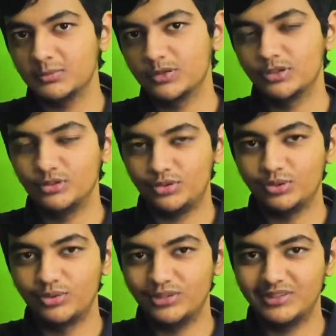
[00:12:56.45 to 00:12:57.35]
I
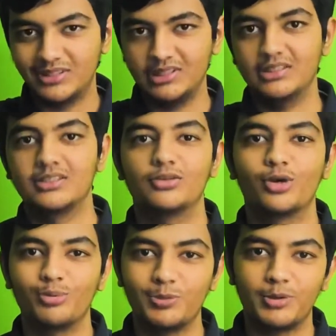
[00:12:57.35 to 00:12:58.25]
don't think it's
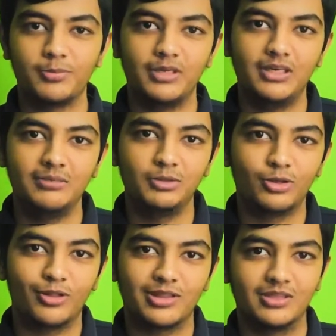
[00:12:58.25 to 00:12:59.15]
gonna be permanent
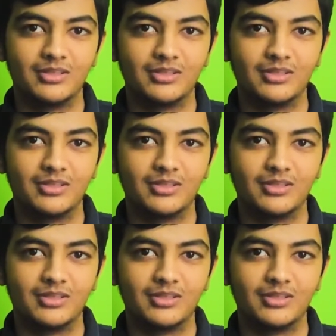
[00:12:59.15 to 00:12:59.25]
because